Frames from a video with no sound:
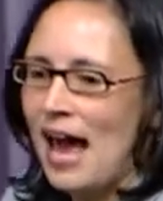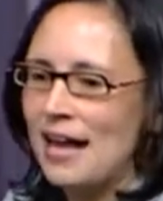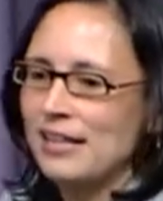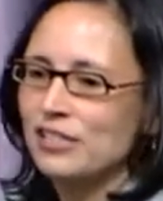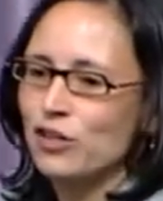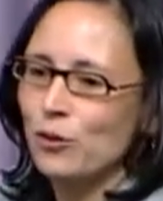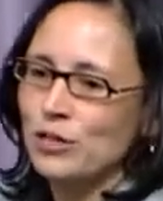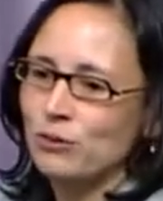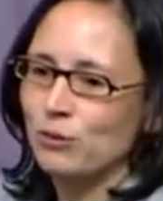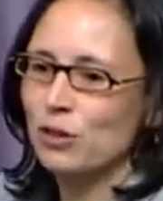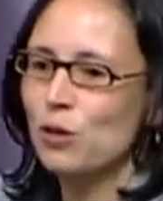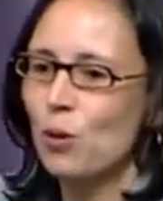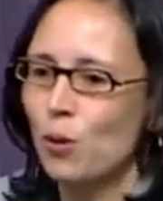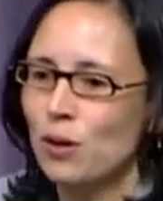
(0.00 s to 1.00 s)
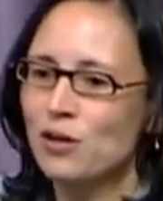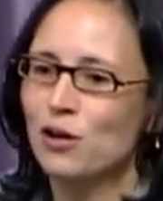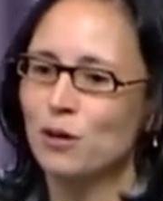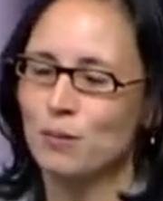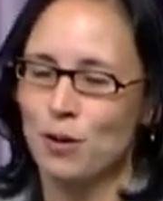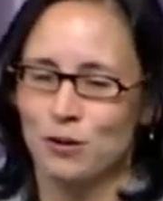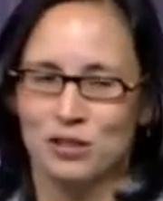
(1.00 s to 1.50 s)
and it's going to record her
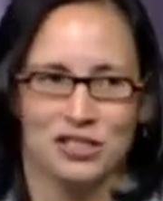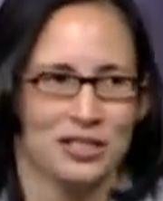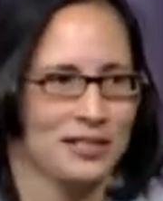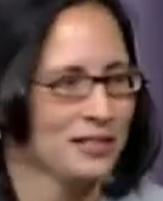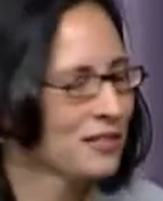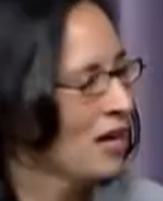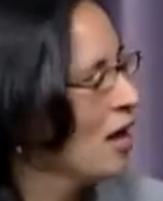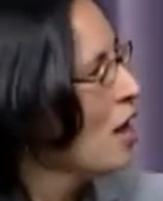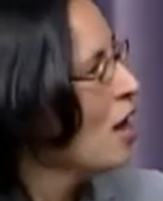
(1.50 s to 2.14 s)
motions.